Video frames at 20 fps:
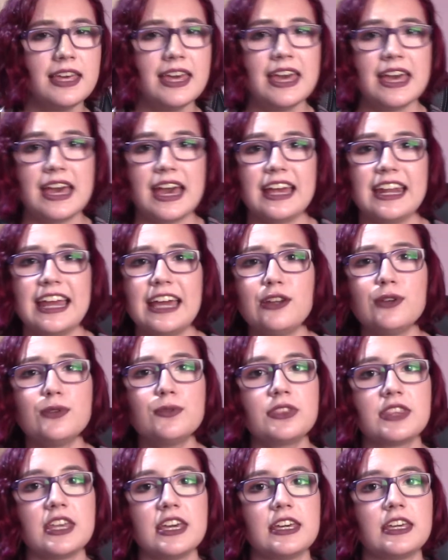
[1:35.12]
and I
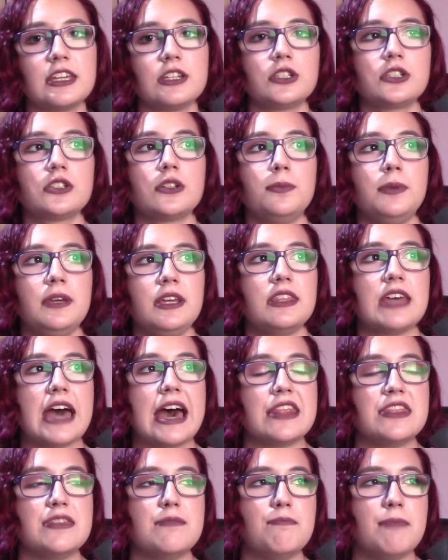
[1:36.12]
don't think it should be
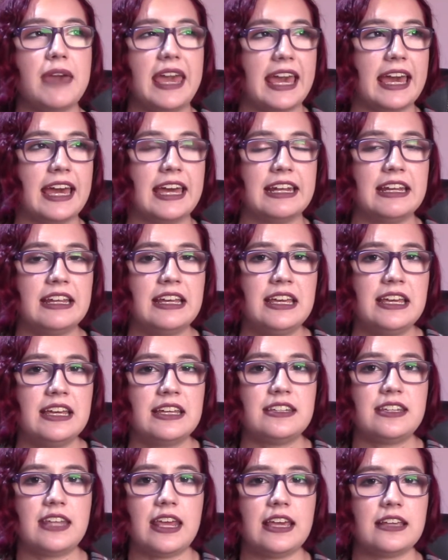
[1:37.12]
that the man
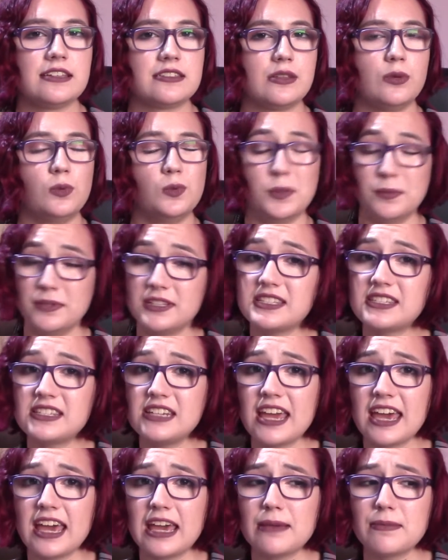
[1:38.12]
takes the woman's
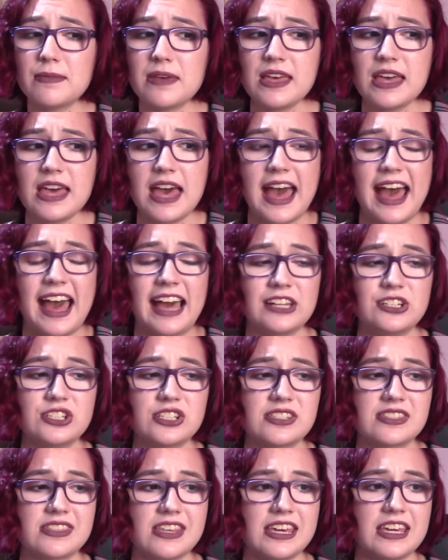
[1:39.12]
name I
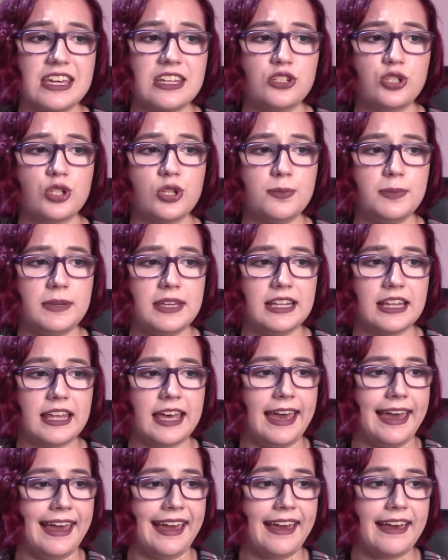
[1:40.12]
just think it should be
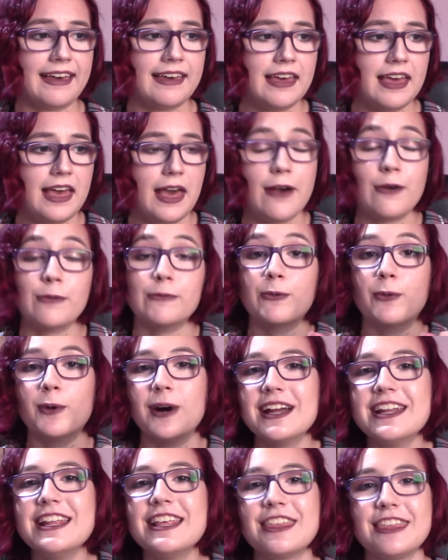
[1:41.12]
like
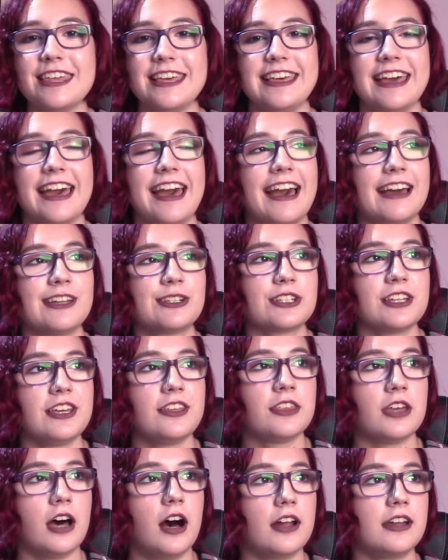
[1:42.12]
one thing I actually
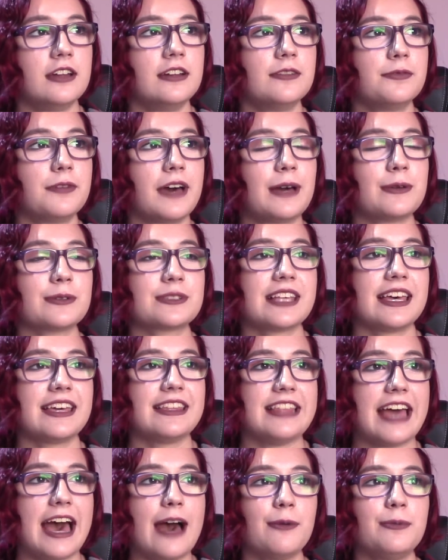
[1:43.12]
thought of, I was like,
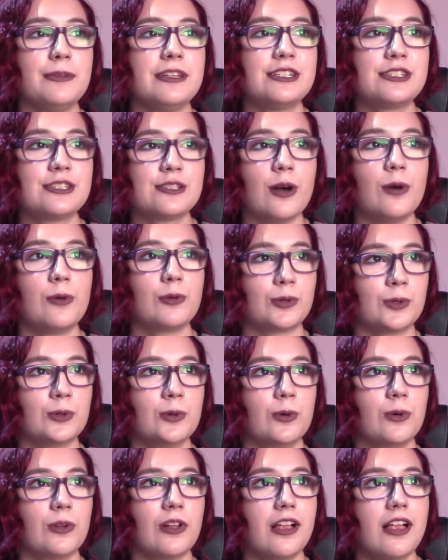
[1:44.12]
that would be so
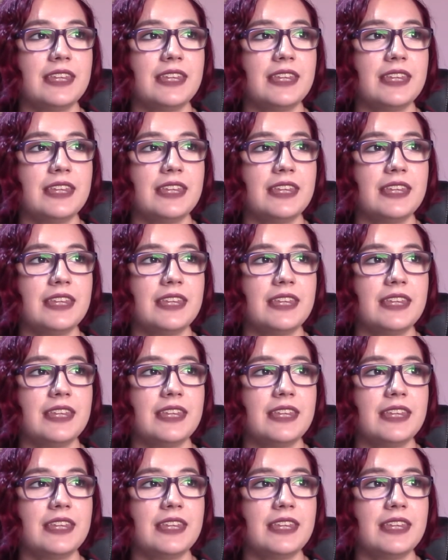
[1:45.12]
cool,